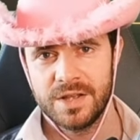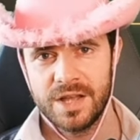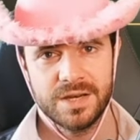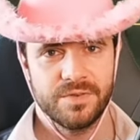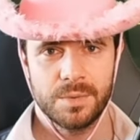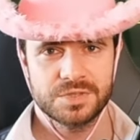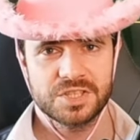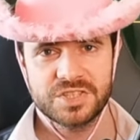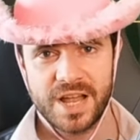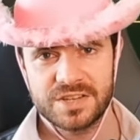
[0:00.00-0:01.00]
And if I was to
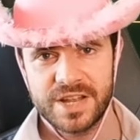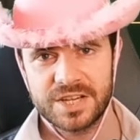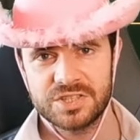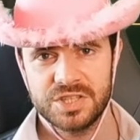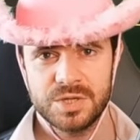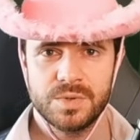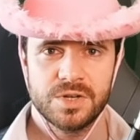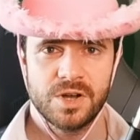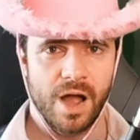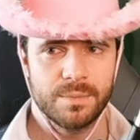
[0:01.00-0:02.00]
stand next to you,
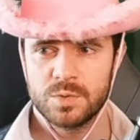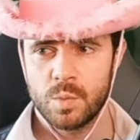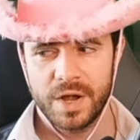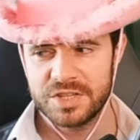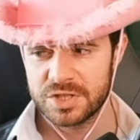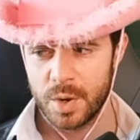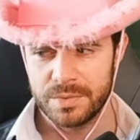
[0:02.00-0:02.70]
I would waistcoat